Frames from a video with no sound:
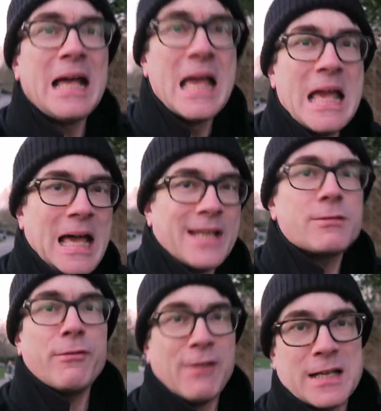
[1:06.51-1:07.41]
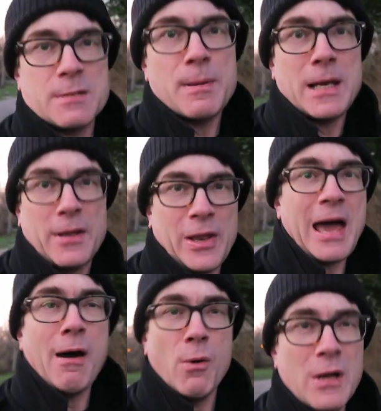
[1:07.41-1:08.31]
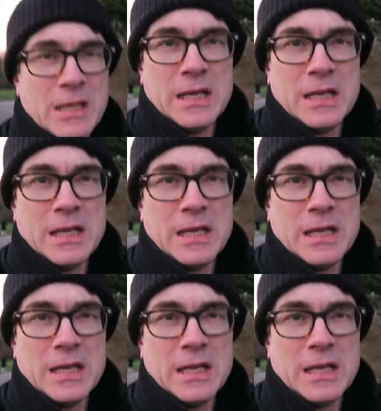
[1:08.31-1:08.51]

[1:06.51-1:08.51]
and to reflect a bit on how